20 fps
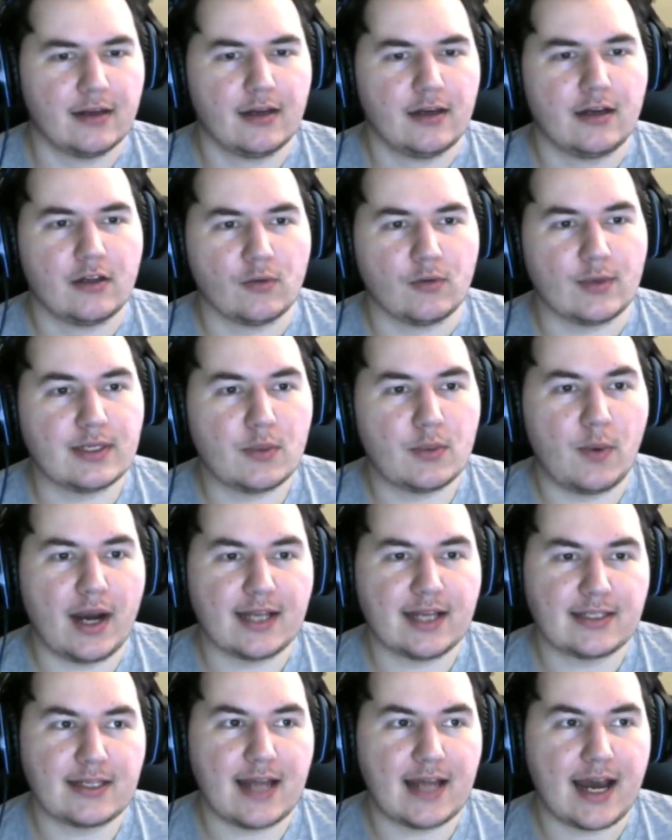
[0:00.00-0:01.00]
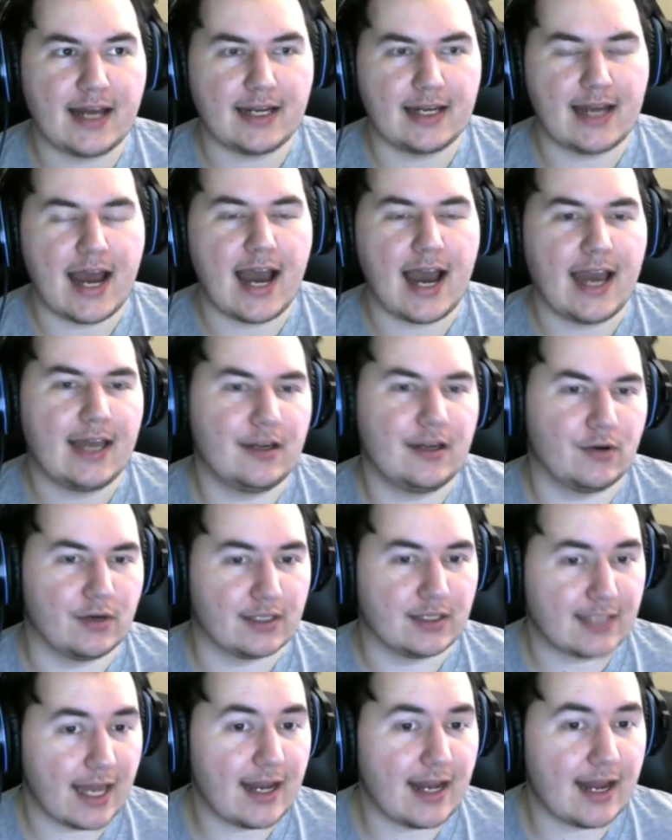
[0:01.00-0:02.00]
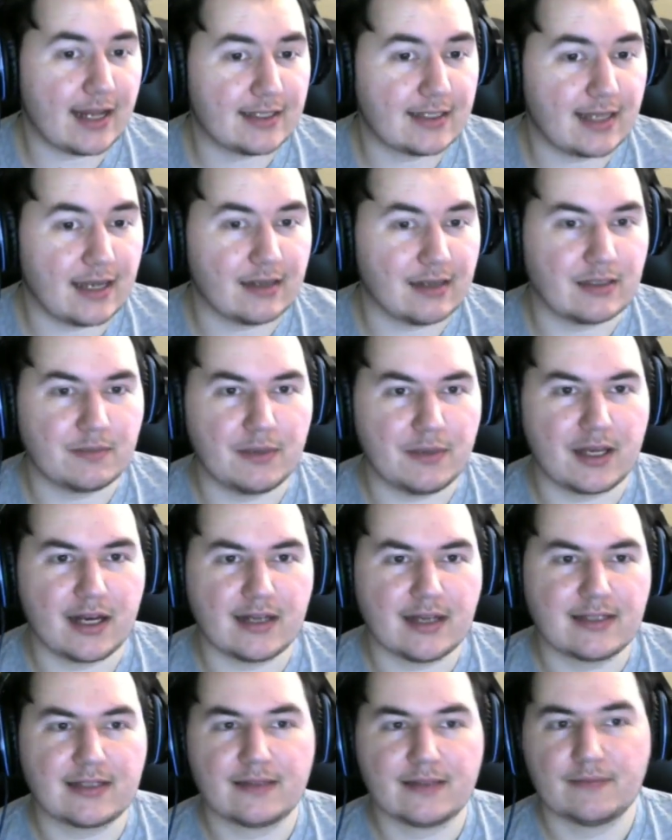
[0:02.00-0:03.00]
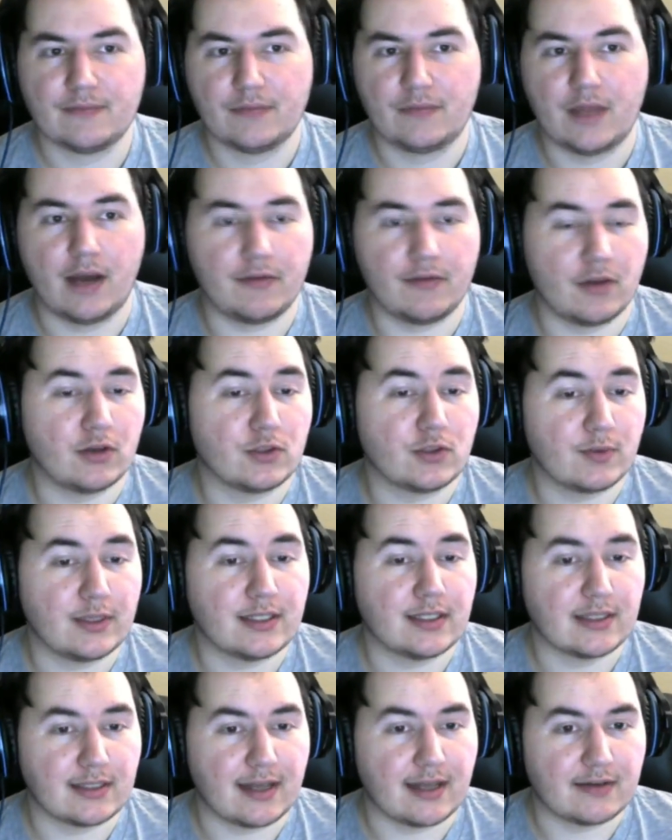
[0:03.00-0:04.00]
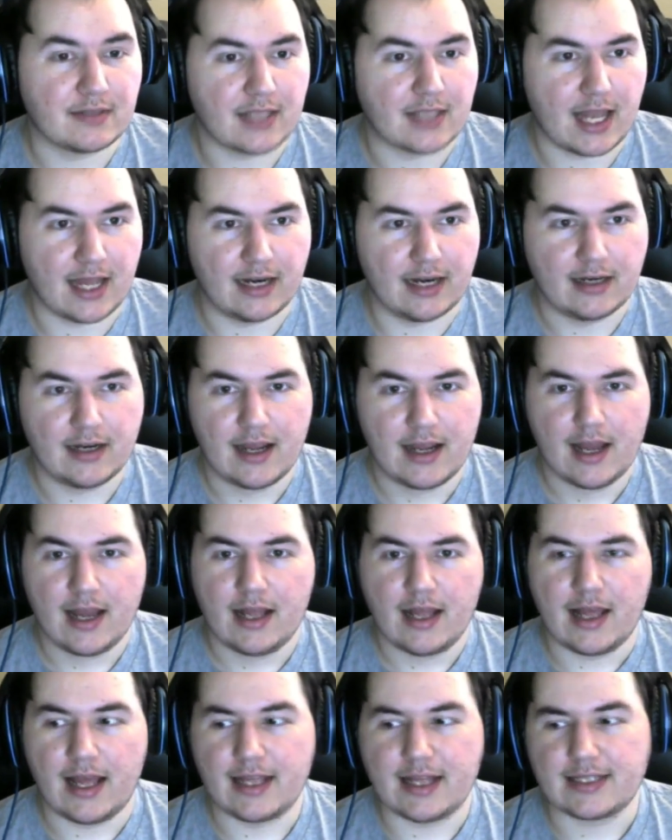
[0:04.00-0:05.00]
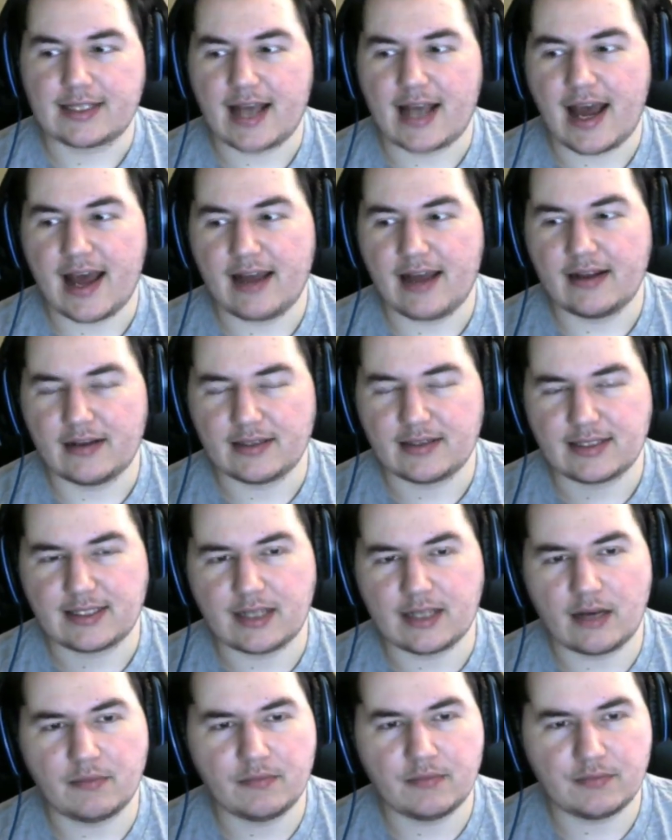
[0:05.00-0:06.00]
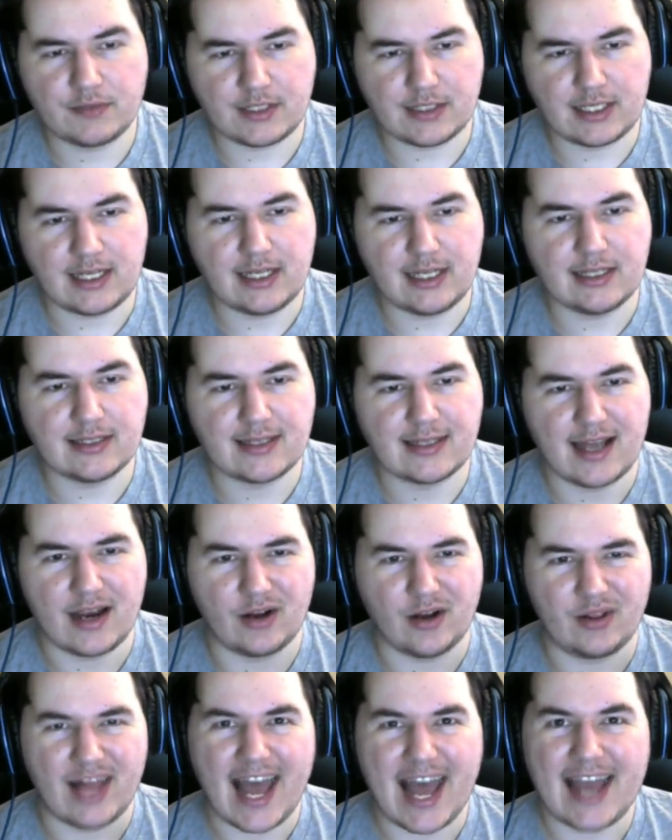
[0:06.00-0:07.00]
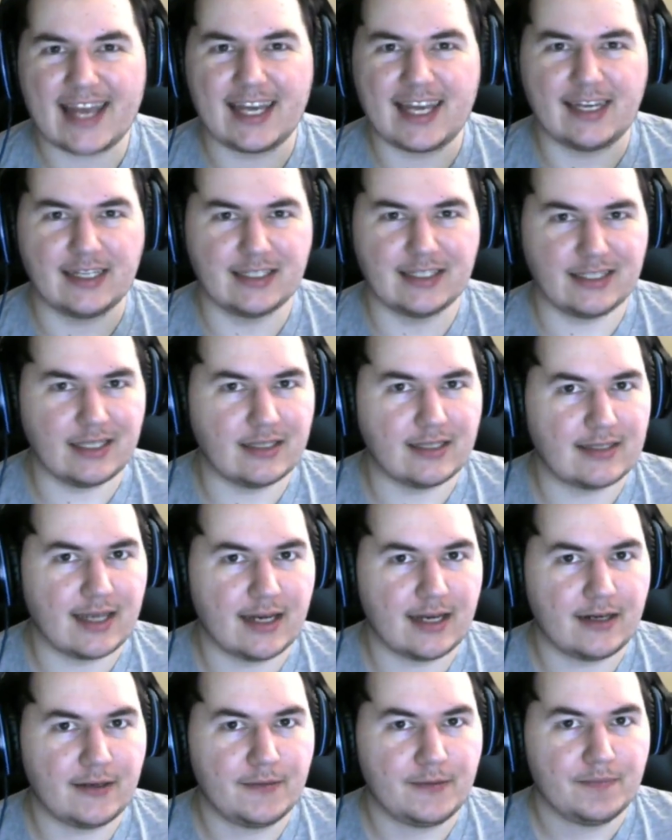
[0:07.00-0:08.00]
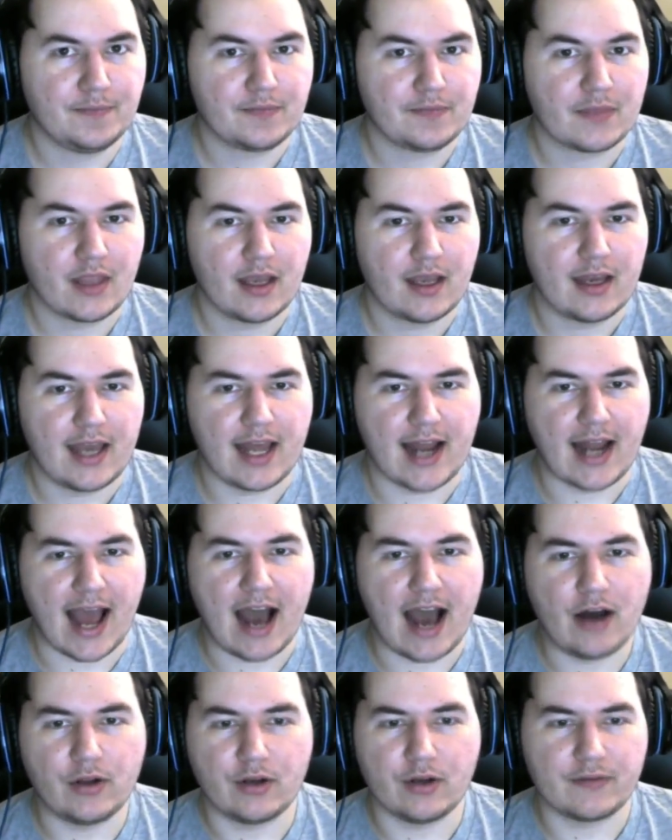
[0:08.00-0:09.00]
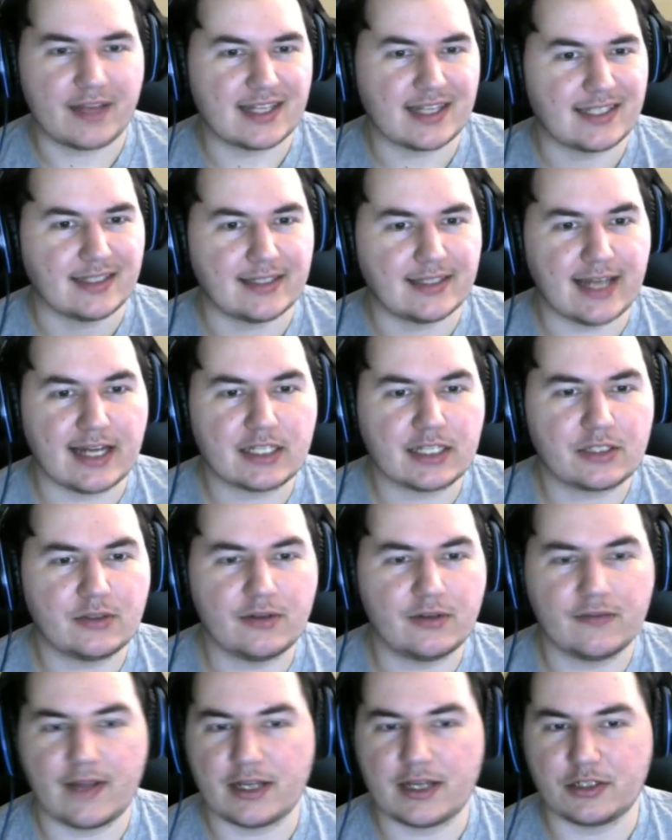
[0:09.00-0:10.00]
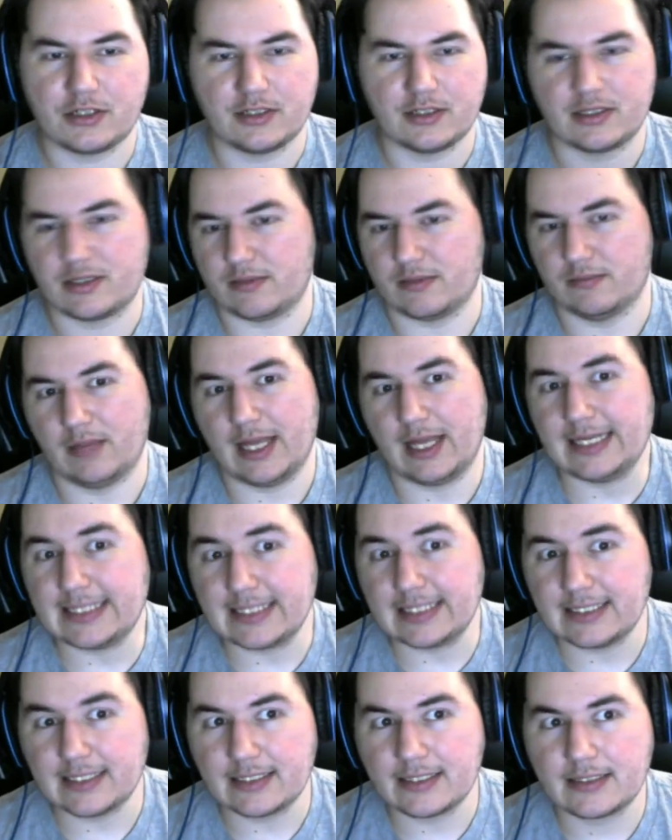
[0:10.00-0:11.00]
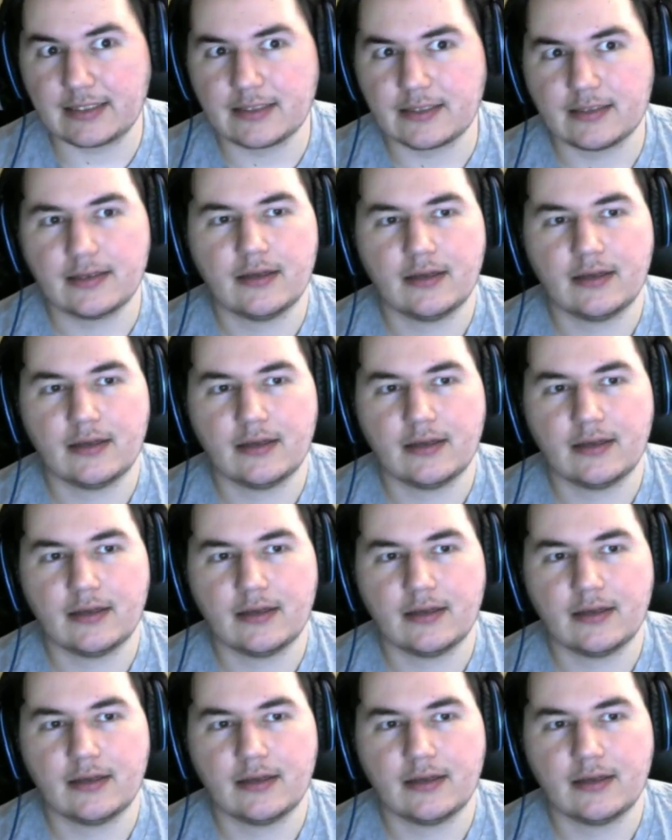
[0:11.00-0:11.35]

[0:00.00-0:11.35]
The reason why it's not a 9 or a 10 out of 10 is because of those reasons I've stated. It's got some scenes that are lacking in detail, and I don't know if that's intentional or if that's just laziness.